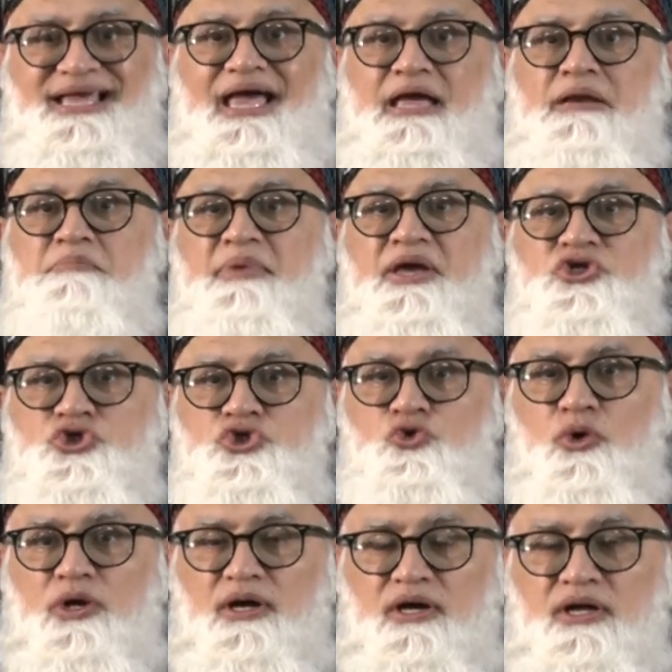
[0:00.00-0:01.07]
and make
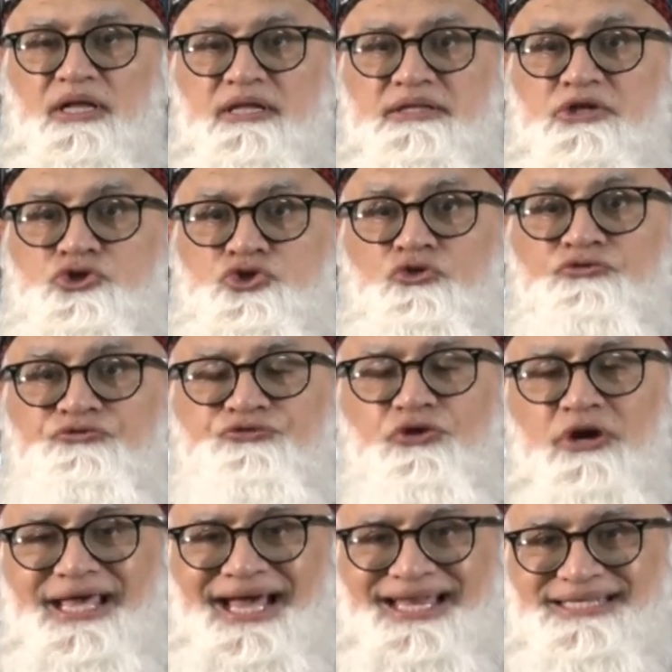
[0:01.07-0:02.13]
sure that you
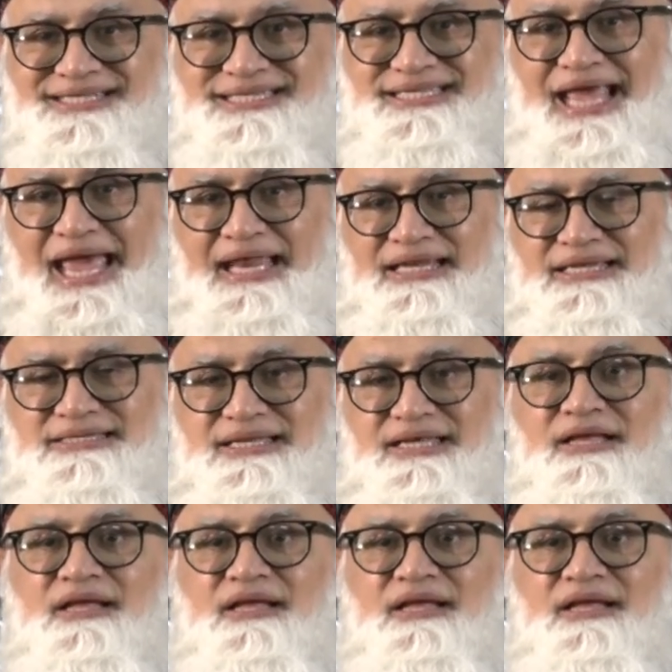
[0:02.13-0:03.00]
fully understand